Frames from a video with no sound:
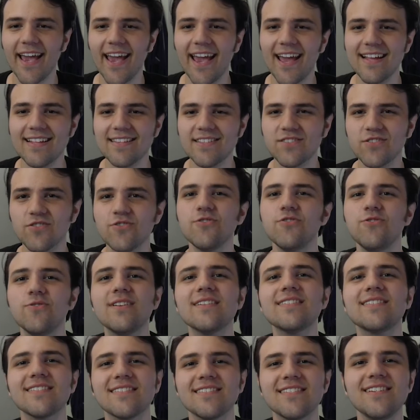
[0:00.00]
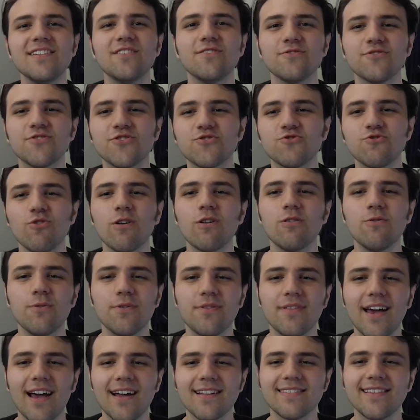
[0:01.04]
And so you get to see her struggle
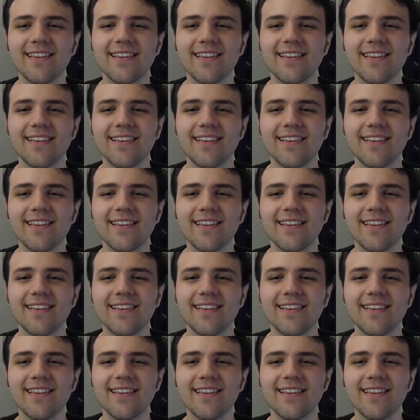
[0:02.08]
with that.